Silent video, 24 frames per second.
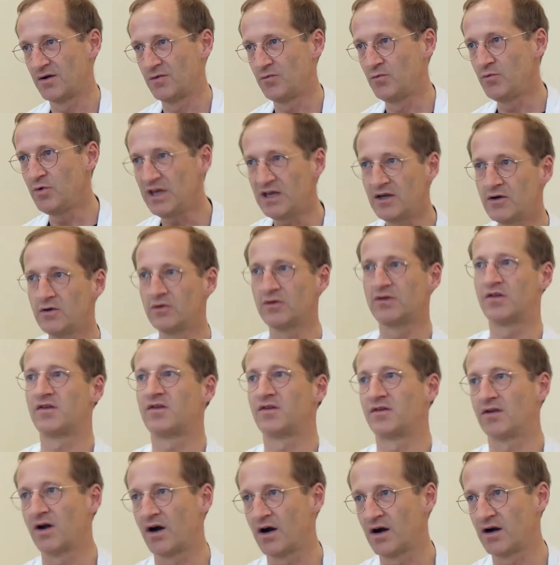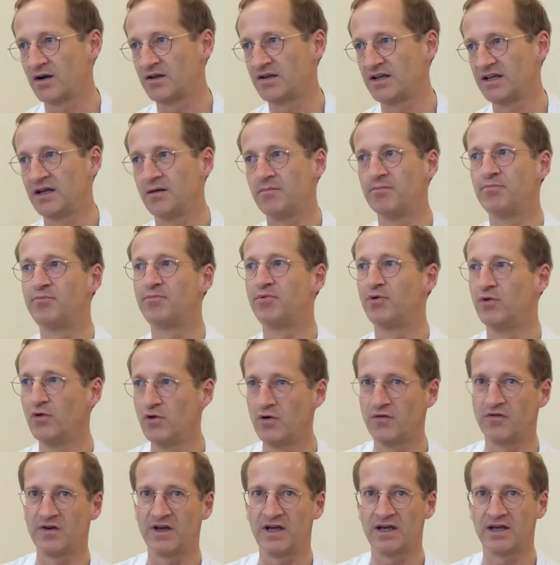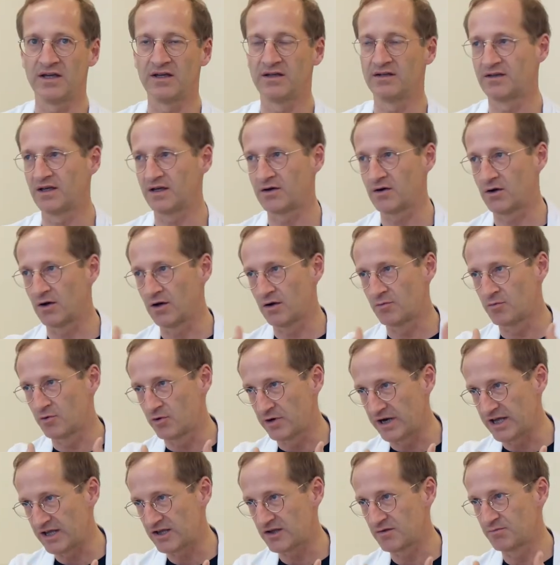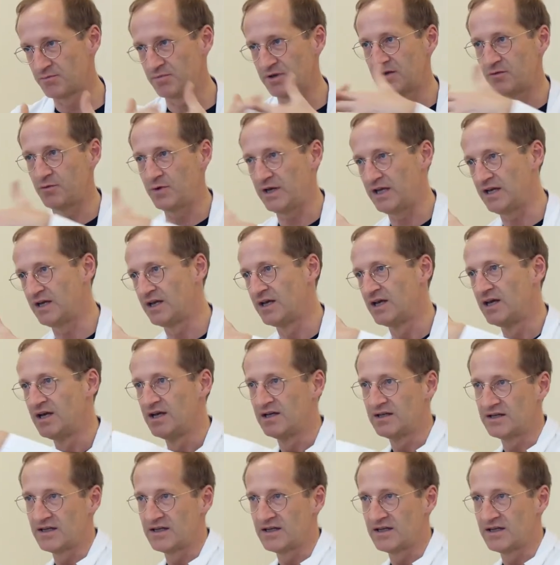we could start in improving the collaboration between